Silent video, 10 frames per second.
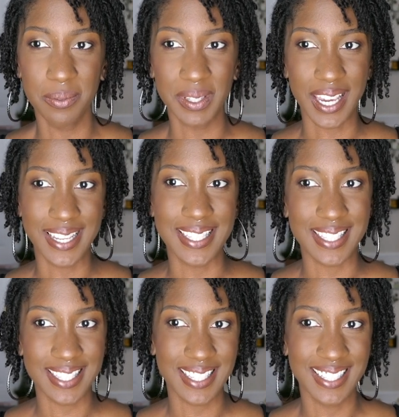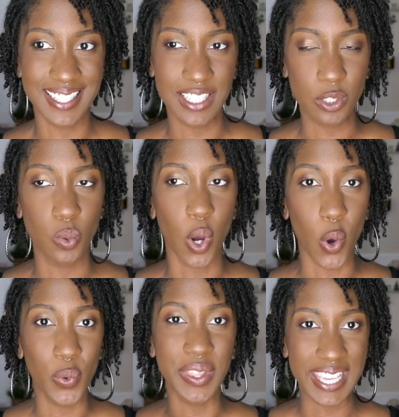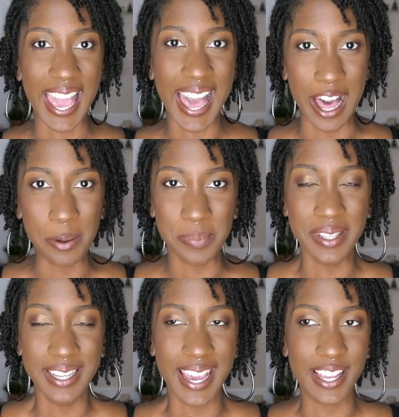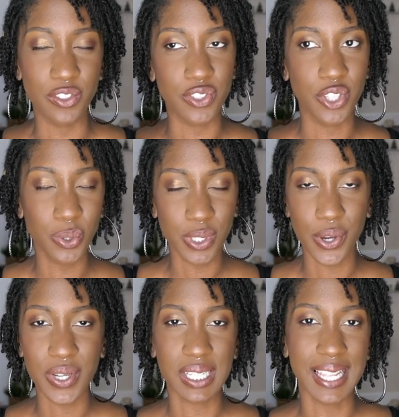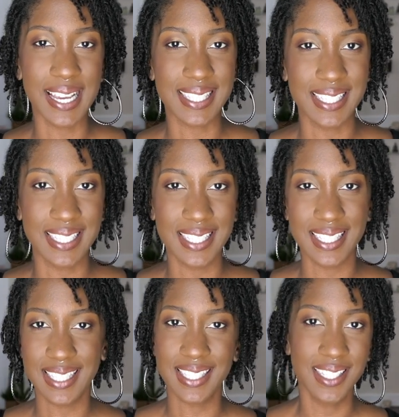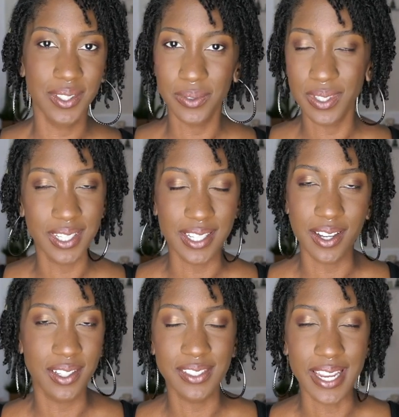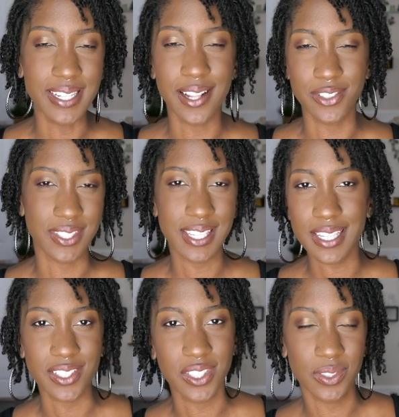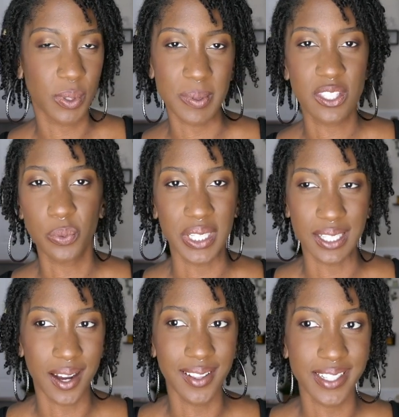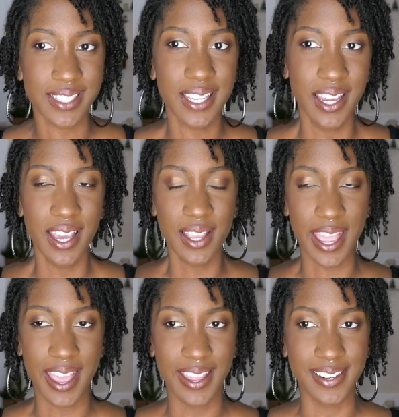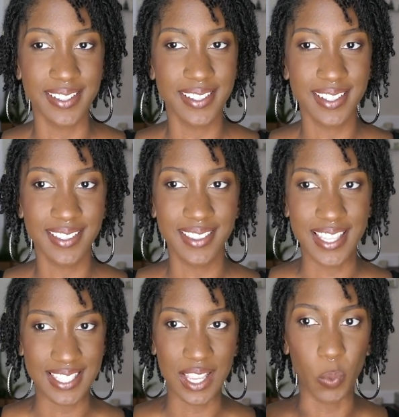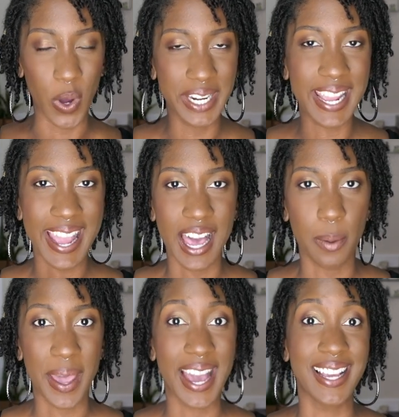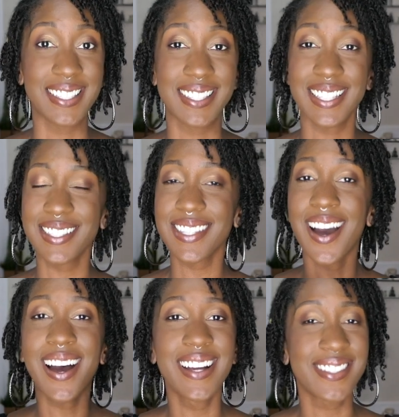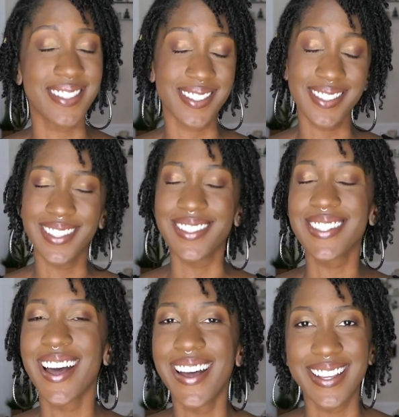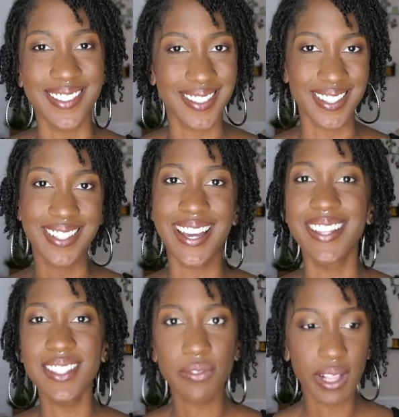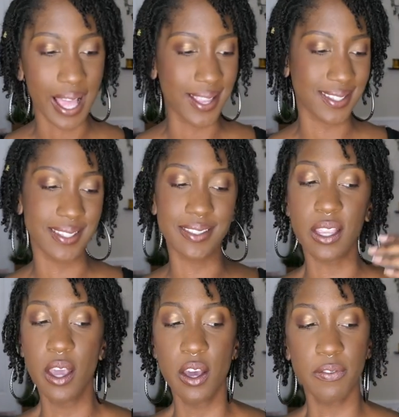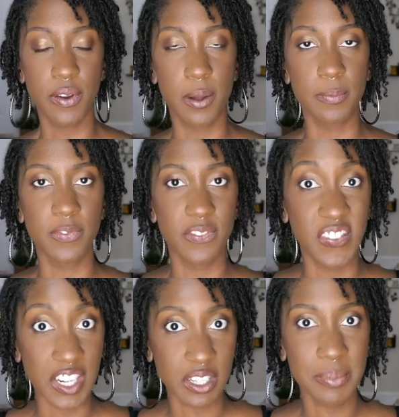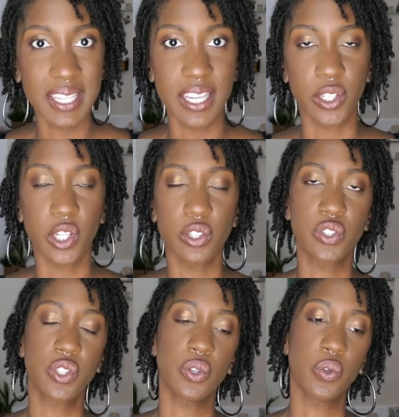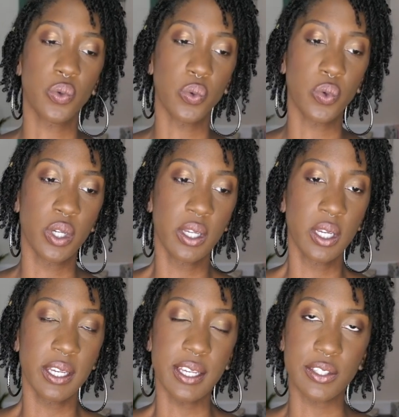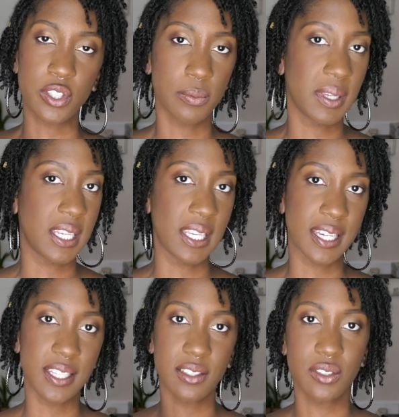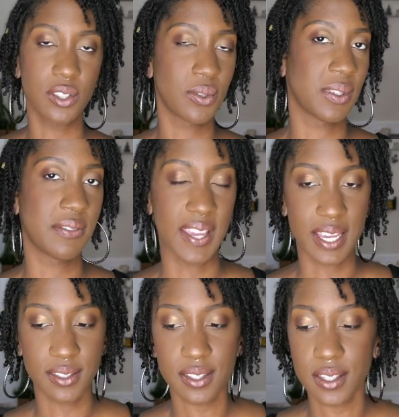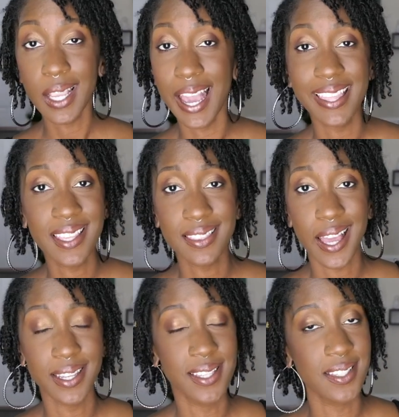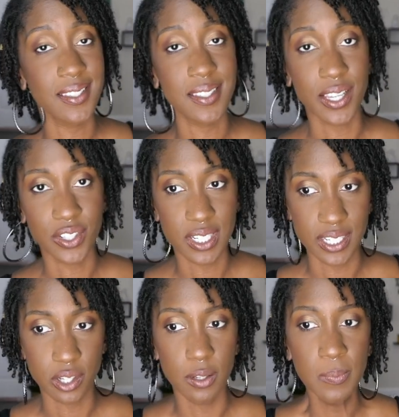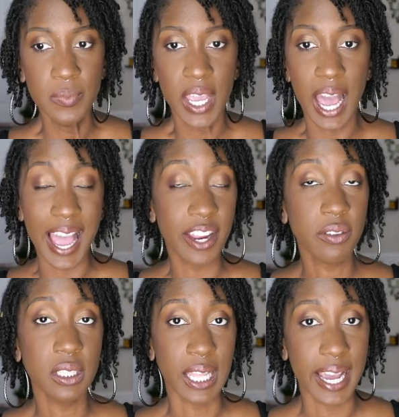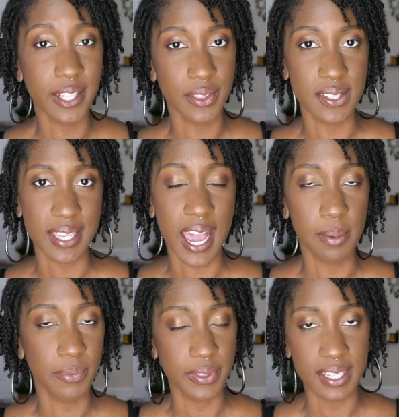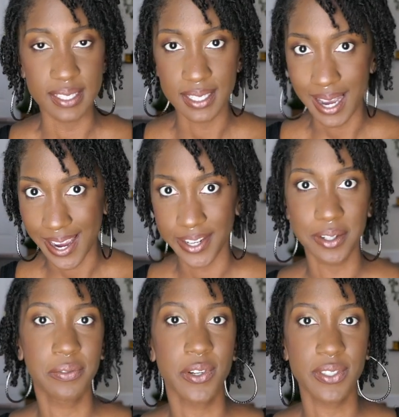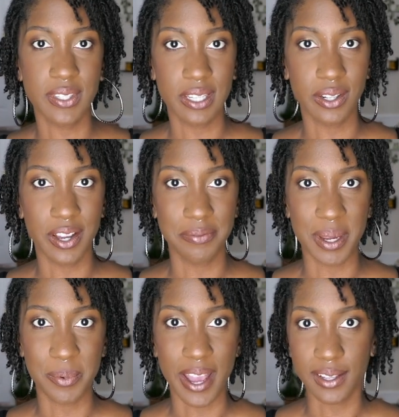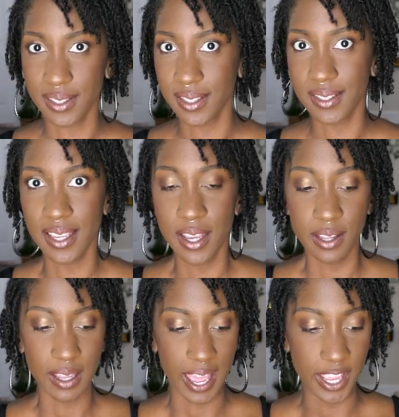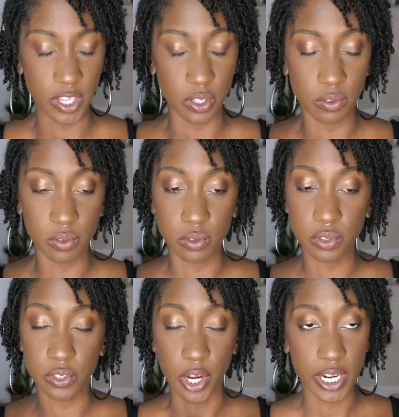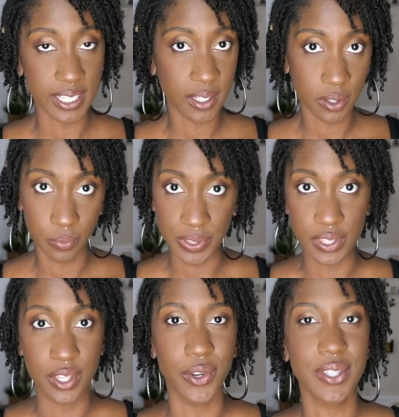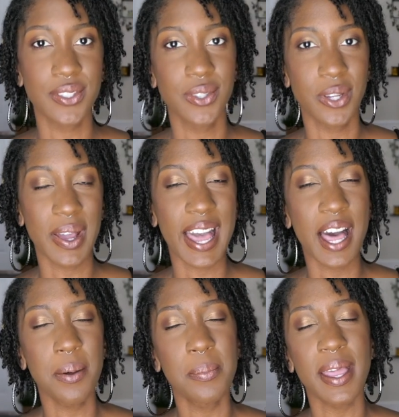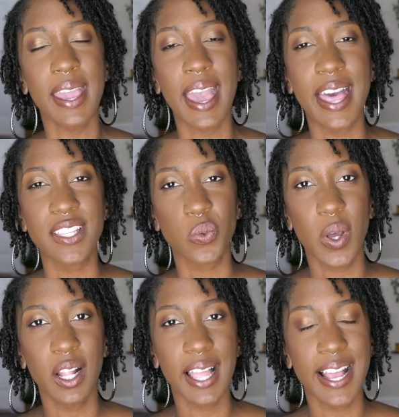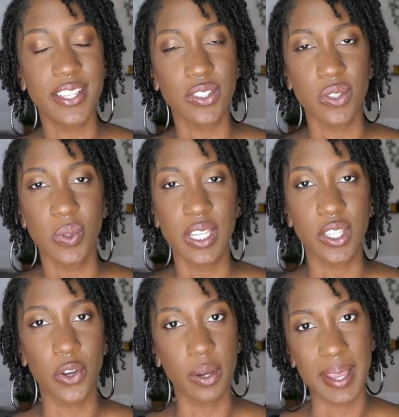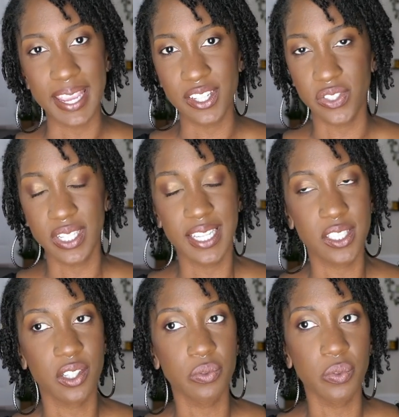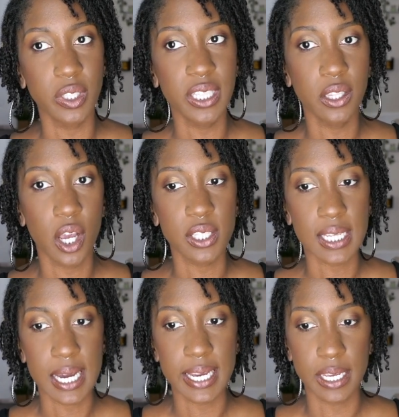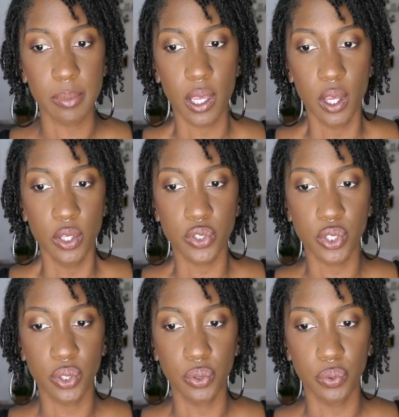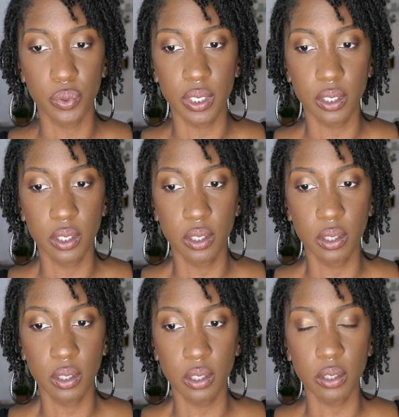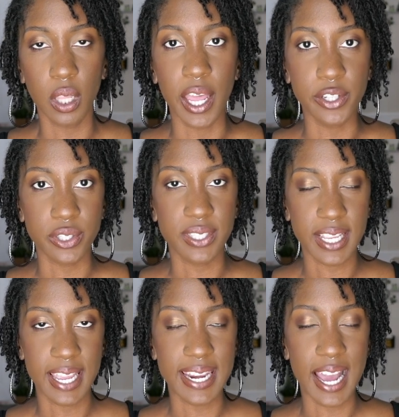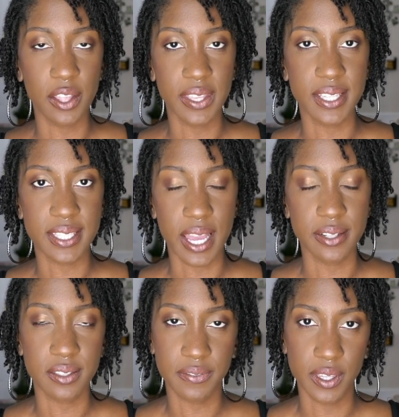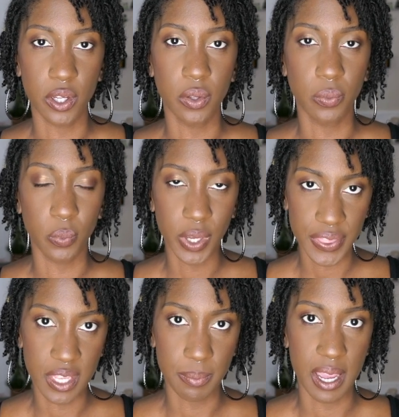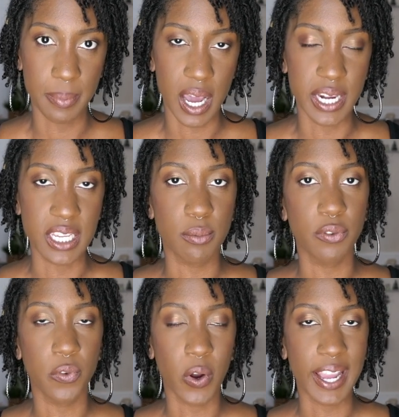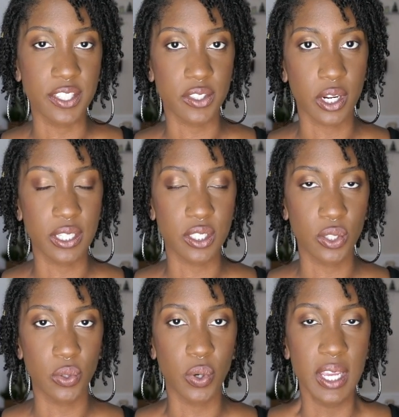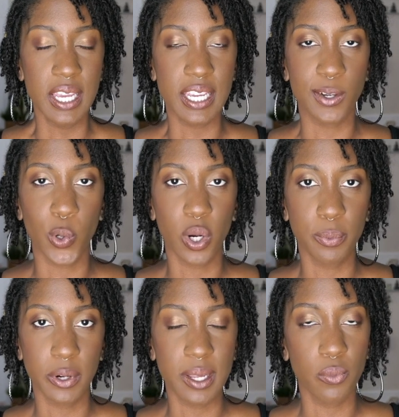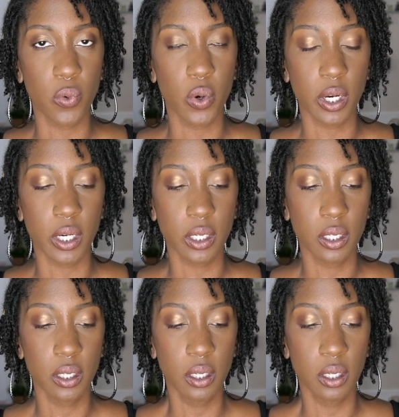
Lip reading: because you own the app. And two yoga classes, $10 each, would be $20. And this one app has tons and tons and tons of classes from very beginner to intermediate to advanced. I think that is such a deal. I relied on this app for the entire first year of my practice. I started with the yoga studio app as well as doing yoga by Adrienne. I took a really long time to understand how the asanas feel within my body before I started to incorporate more